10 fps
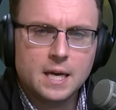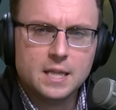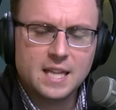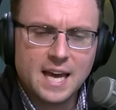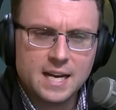
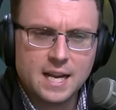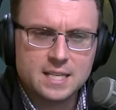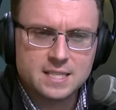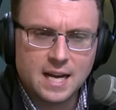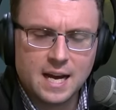That
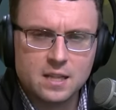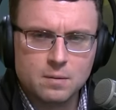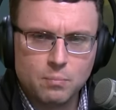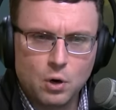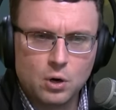side of the
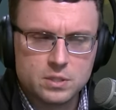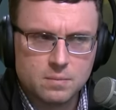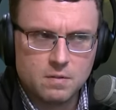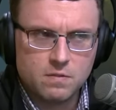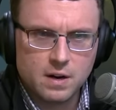ball is
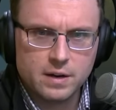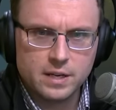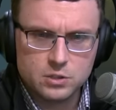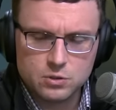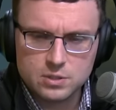going to be very
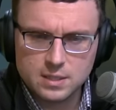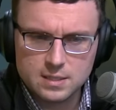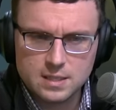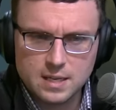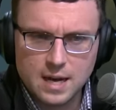interesting to
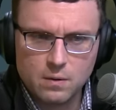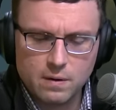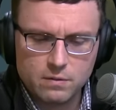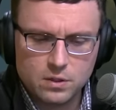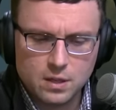see how
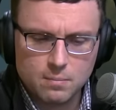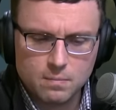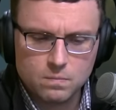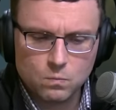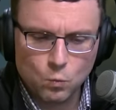everything
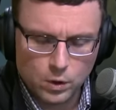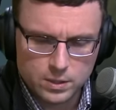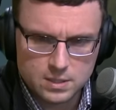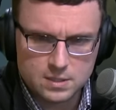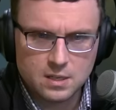
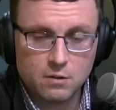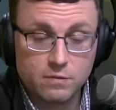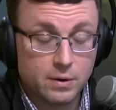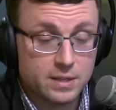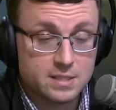works itself
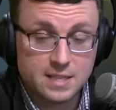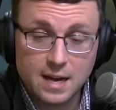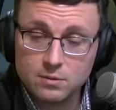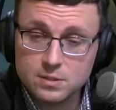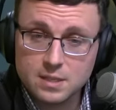out. It
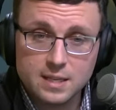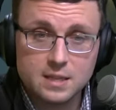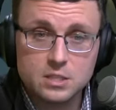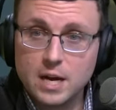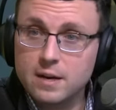sounds like
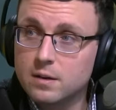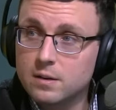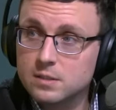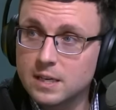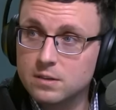the Jaire
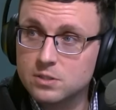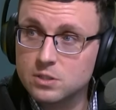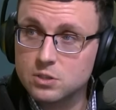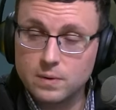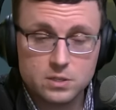Alexander
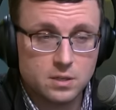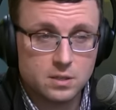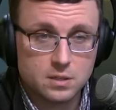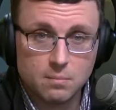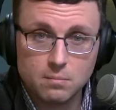situation
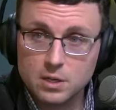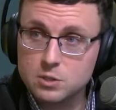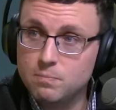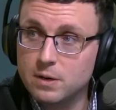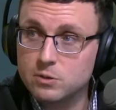is in a
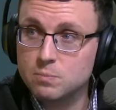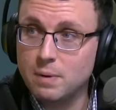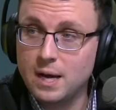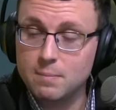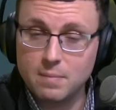much better
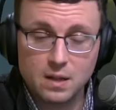spot.